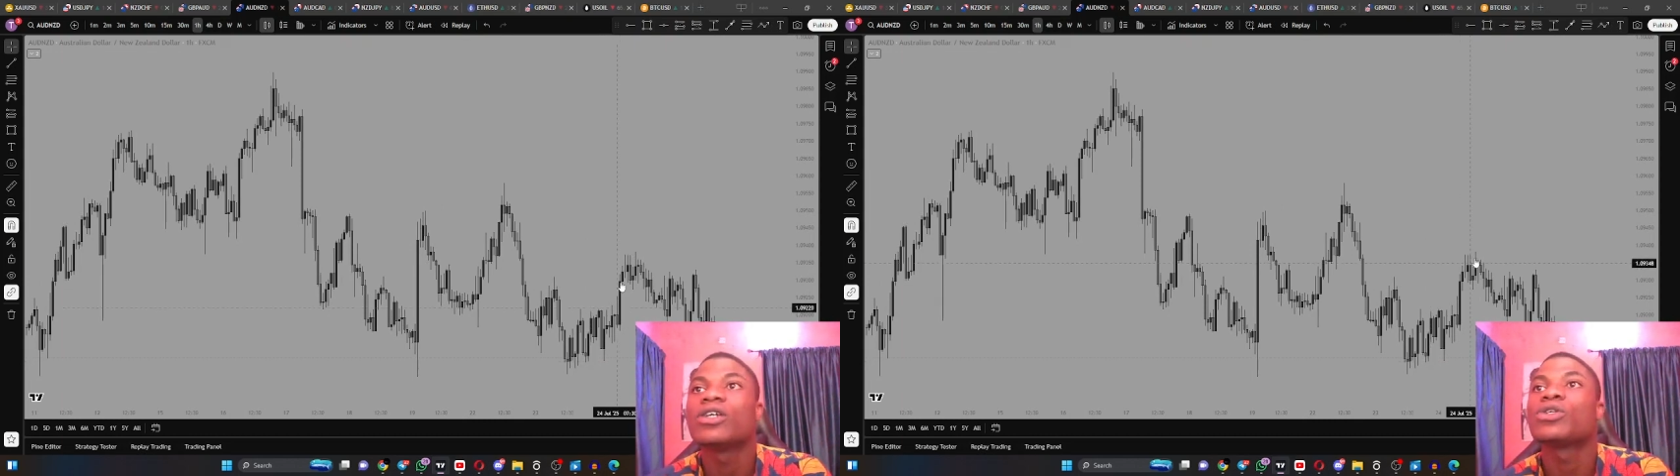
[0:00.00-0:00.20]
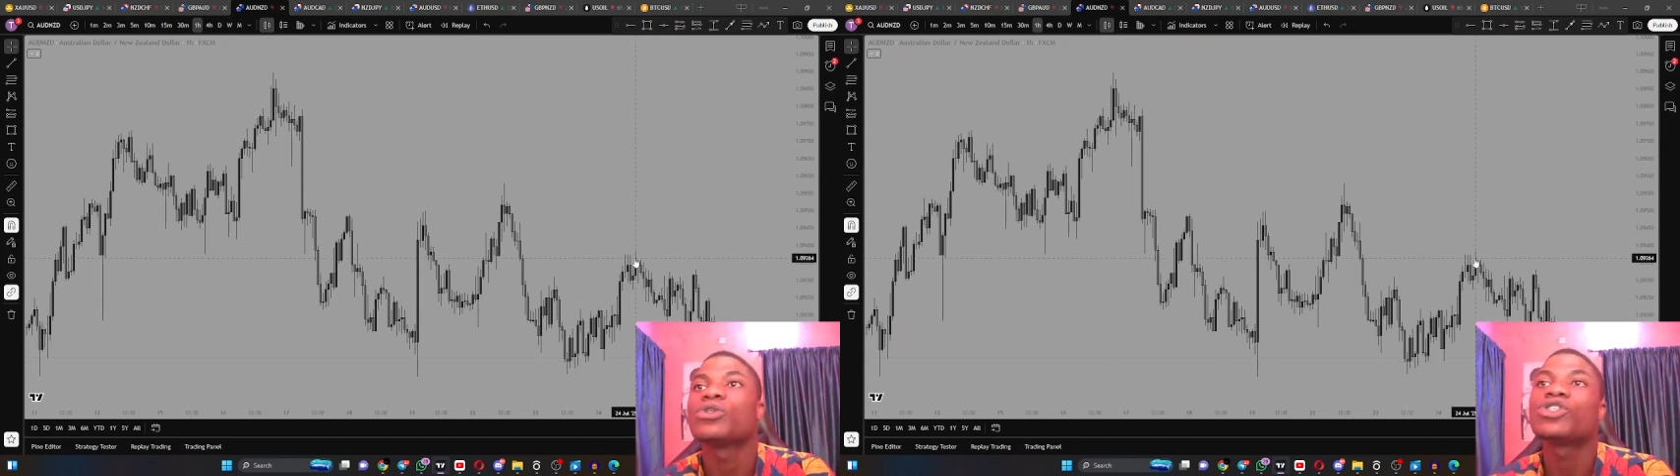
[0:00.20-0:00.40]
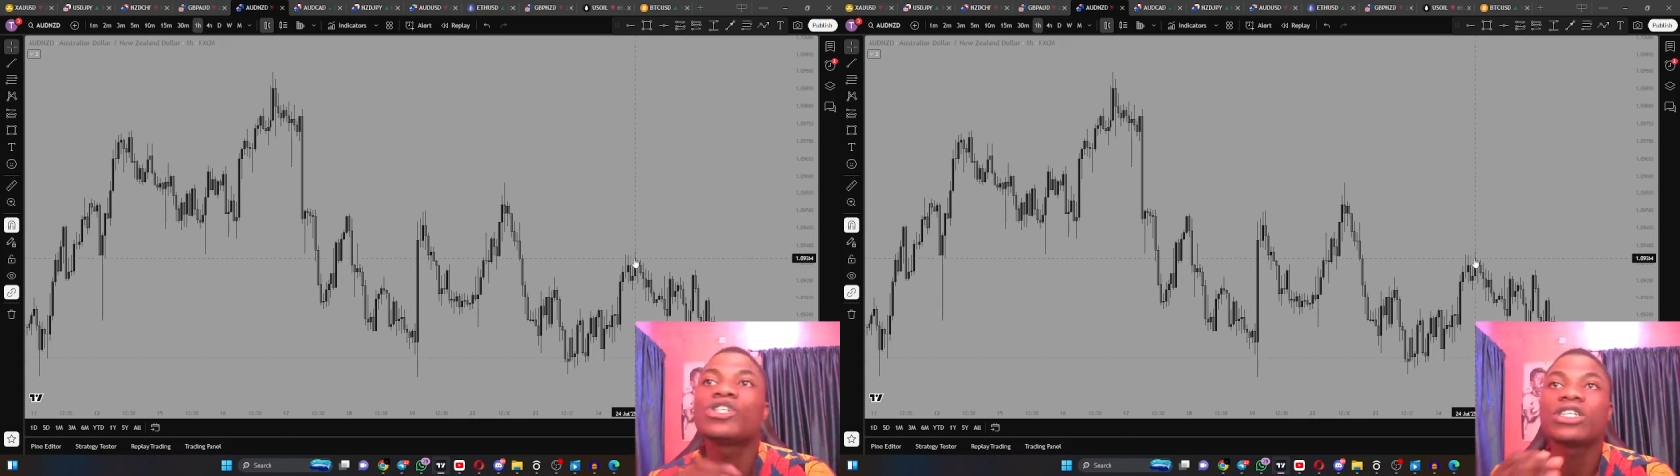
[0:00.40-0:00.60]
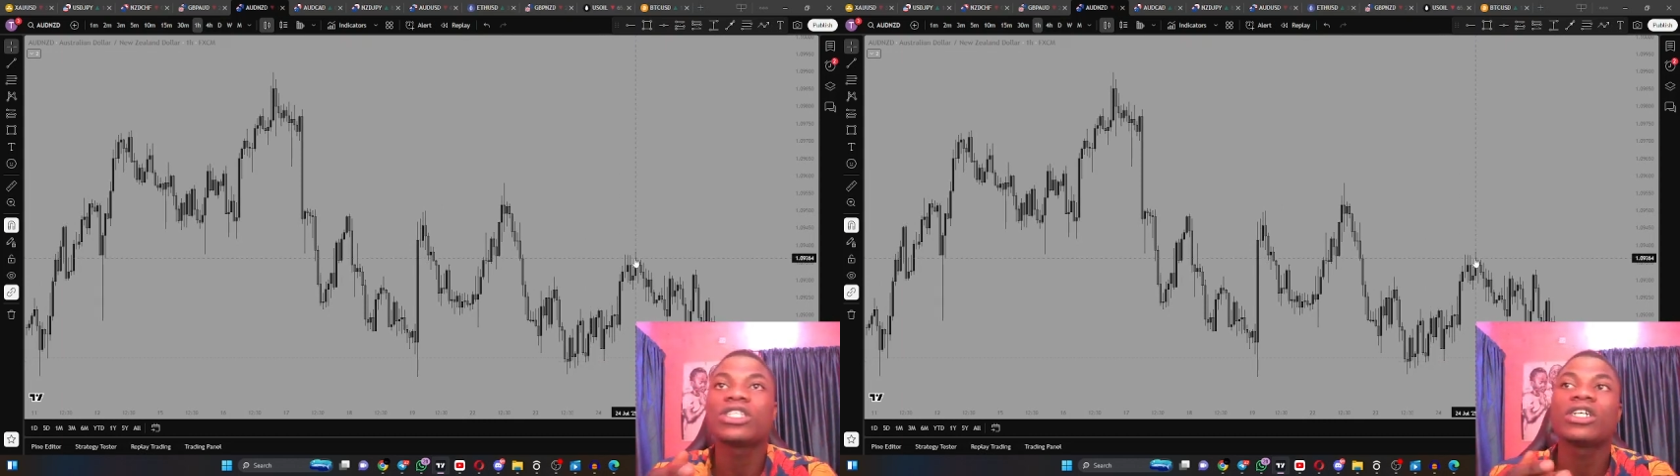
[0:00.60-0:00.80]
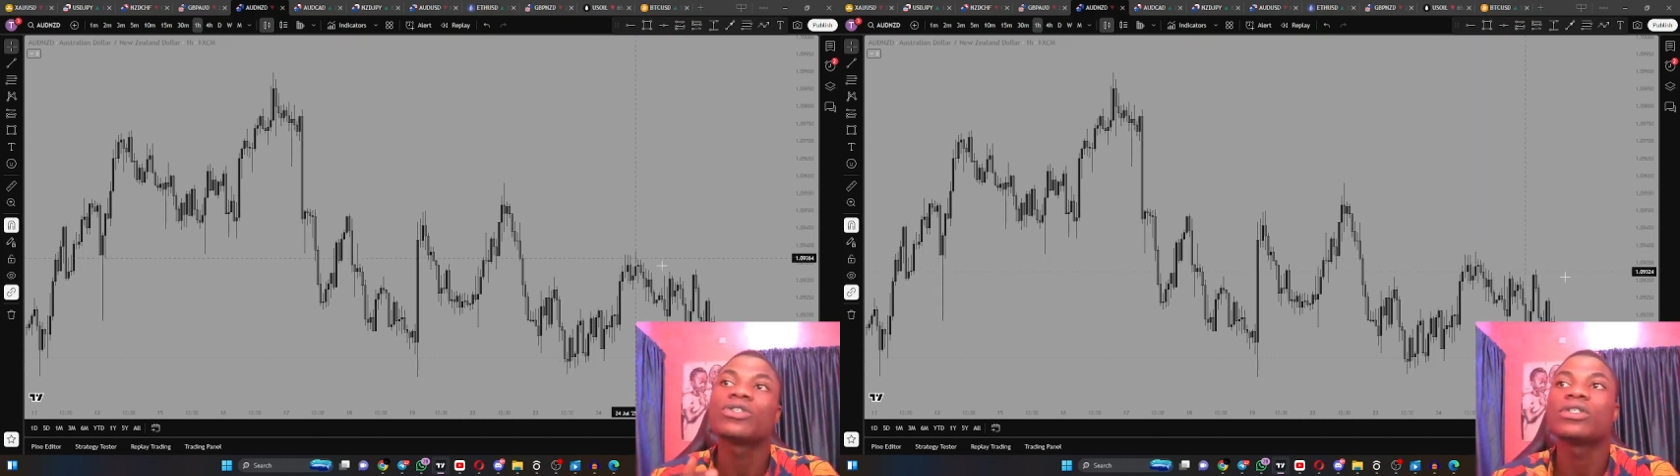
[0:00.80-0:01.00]
So straight
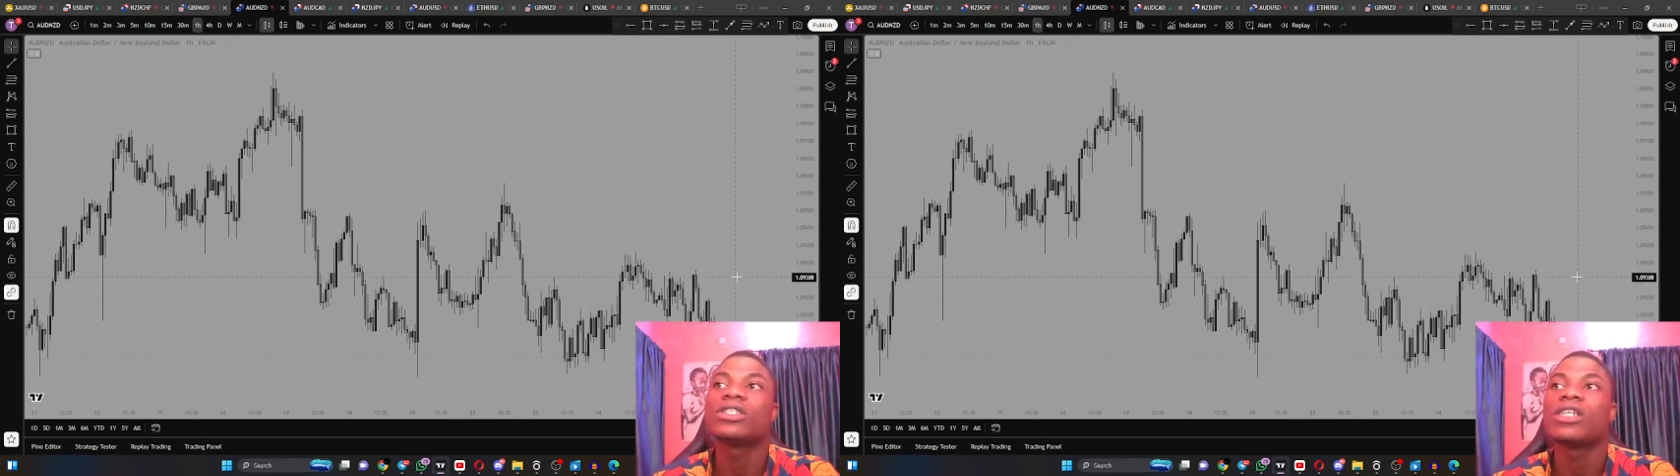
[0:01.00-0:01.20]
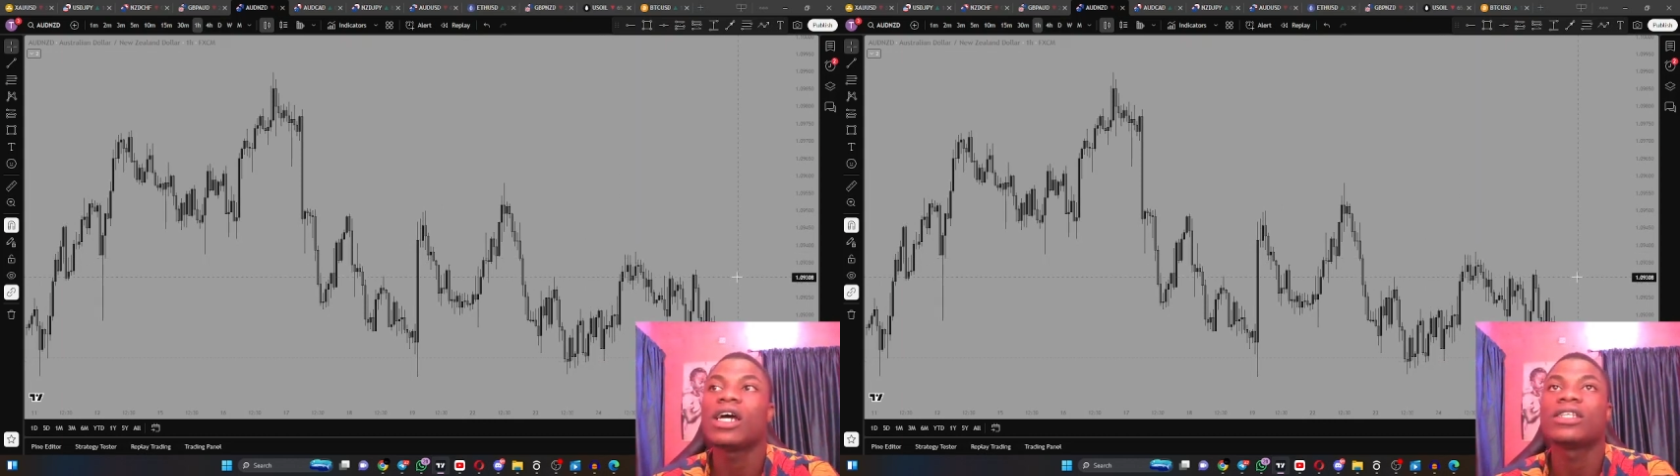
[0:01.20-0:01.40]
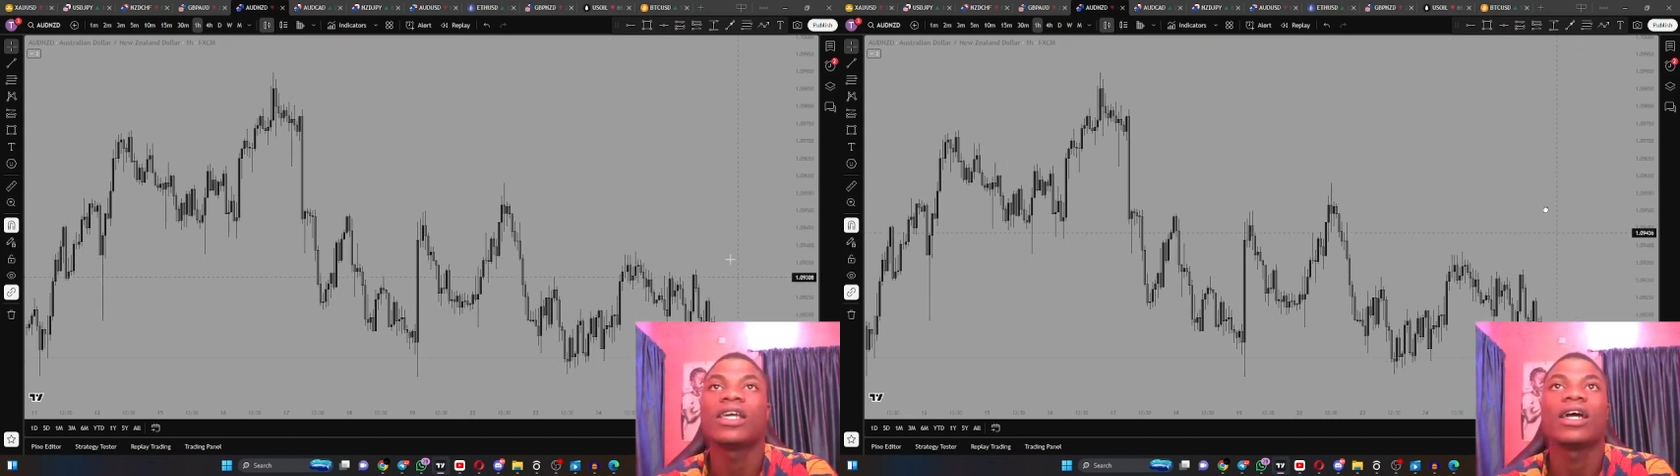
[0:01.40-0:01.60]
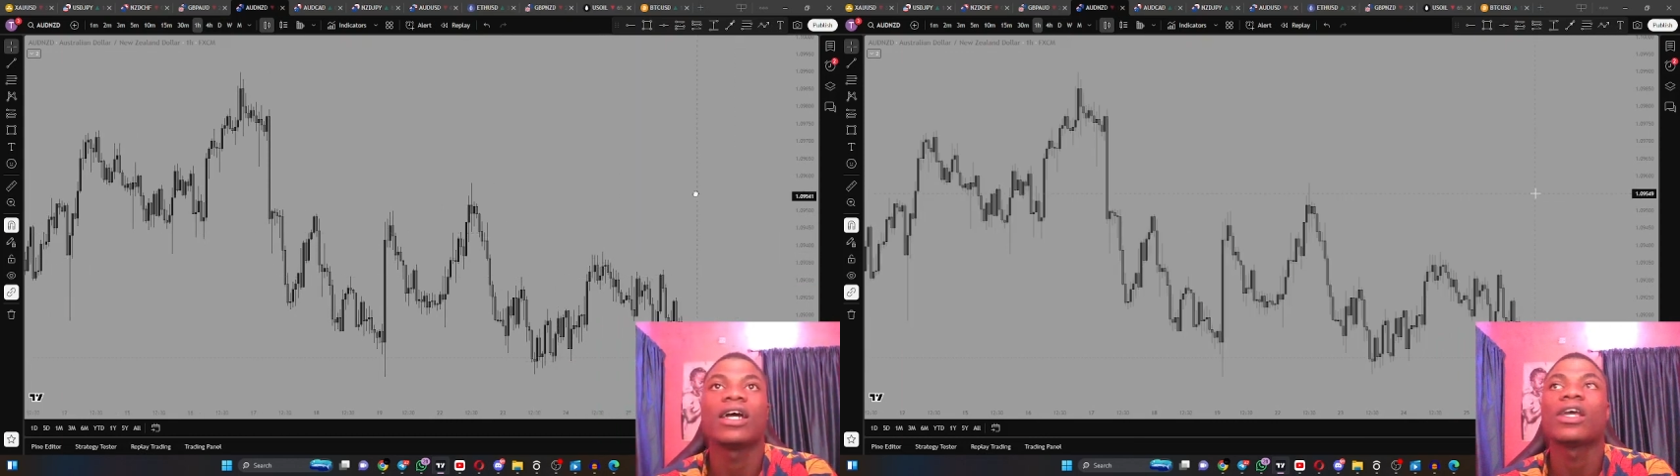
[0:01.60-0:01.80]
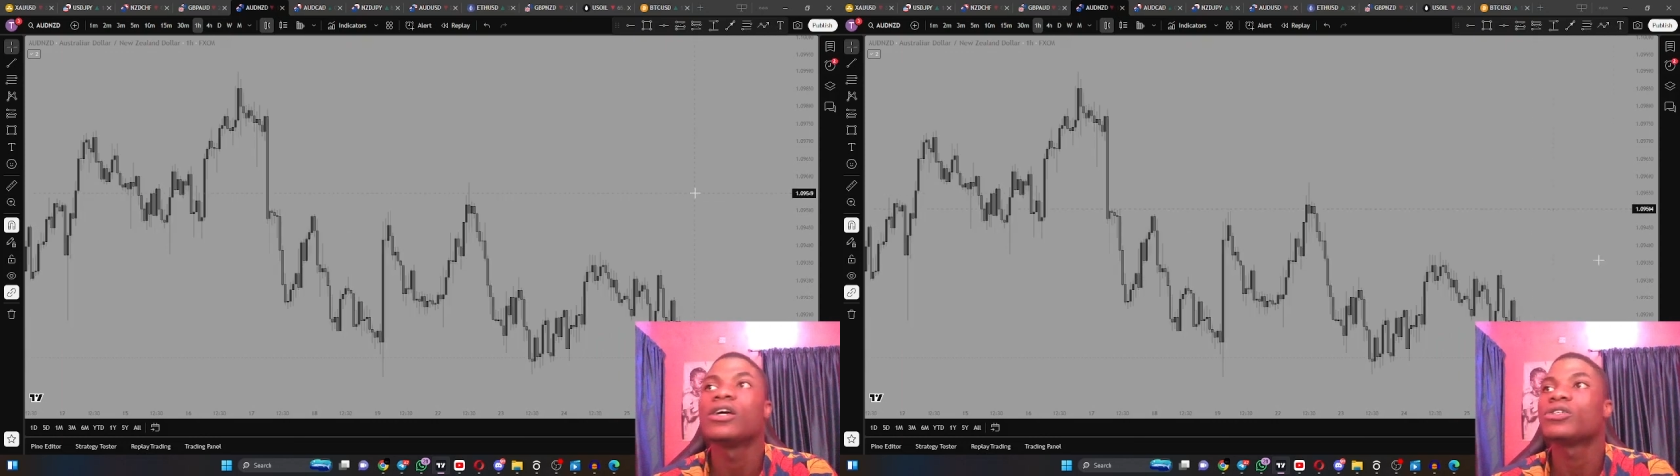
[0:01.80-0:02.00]
here to the chart, guys.